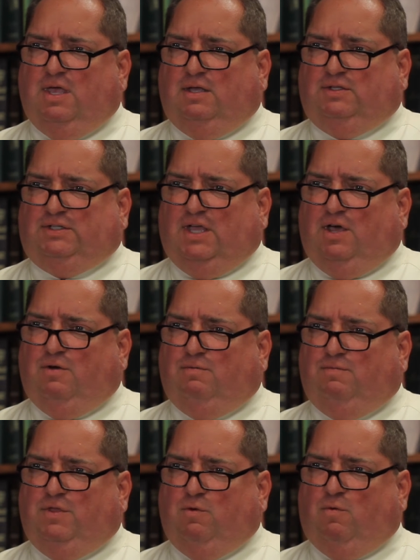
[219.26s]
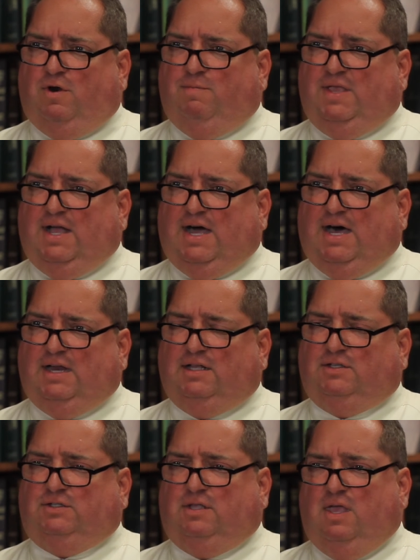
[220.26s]
So you want to be
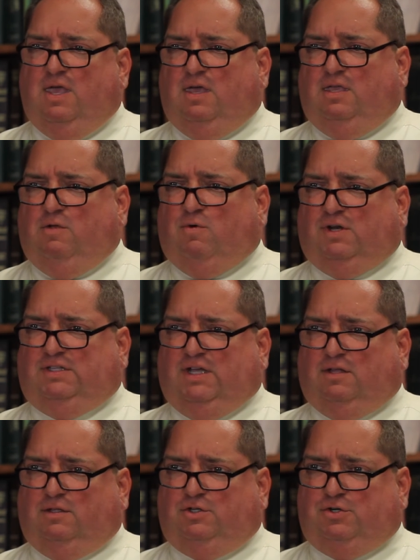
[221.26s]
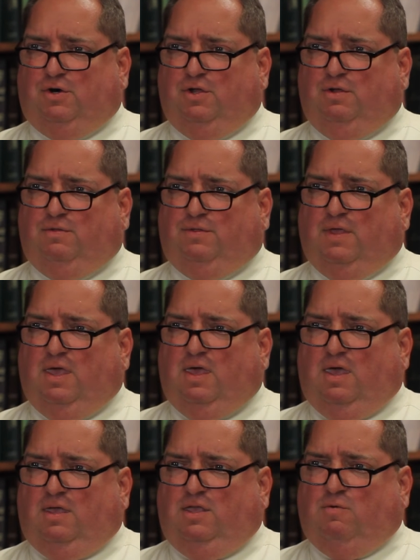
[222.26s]
honest, you want to tell the truth,
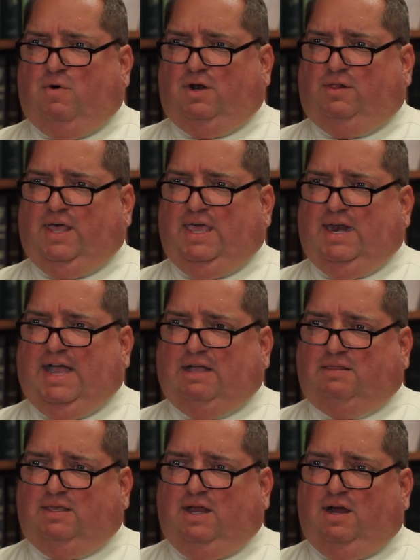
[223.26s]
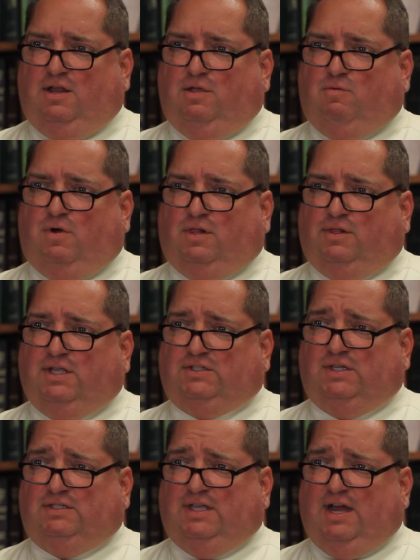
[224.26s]
you want to lay it out there, you want to
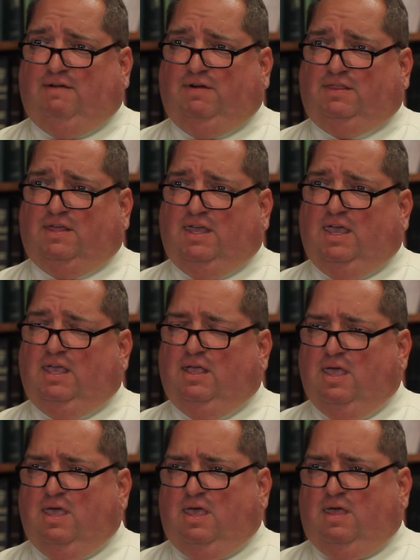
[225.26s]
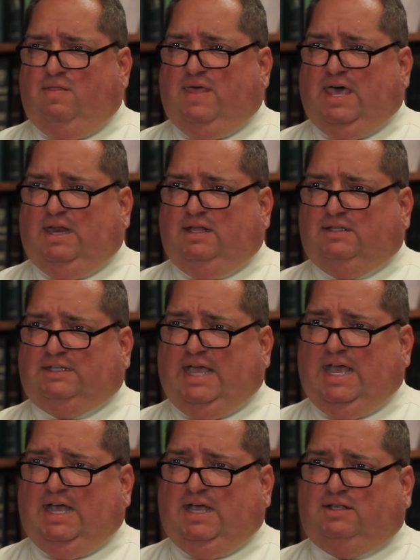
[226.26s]
listen to everything that is
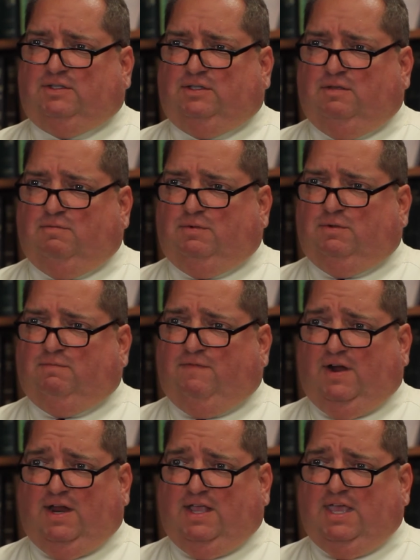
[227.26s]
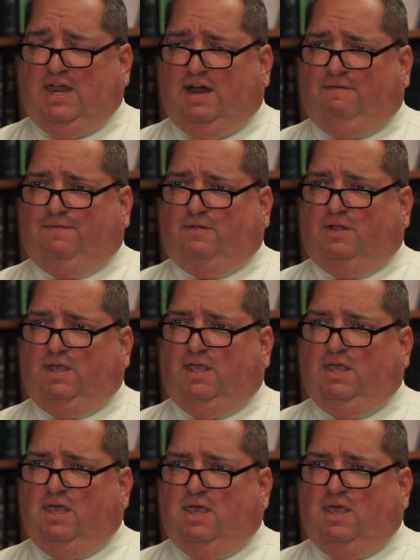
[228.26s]
asked very carefully,